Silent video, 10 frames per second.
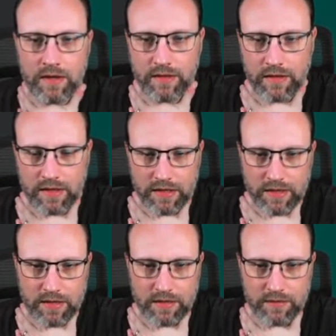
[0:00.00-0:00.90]
the
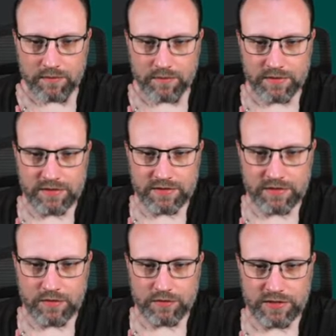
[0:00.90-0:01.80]
assistant
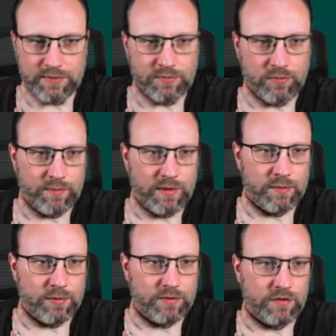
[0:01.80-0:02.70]
coach keeps wanting me to
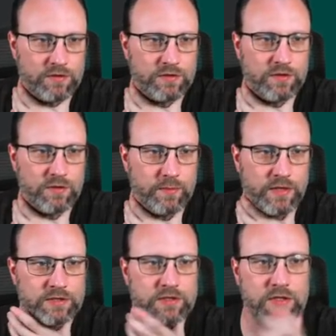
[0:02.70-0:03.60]
put Sargent on the
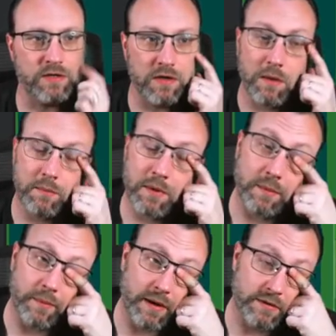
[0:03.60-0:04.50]
bench, and I'm not
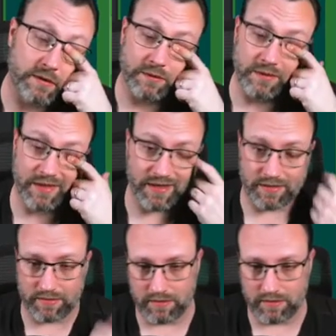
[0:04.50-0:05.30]
about to do that.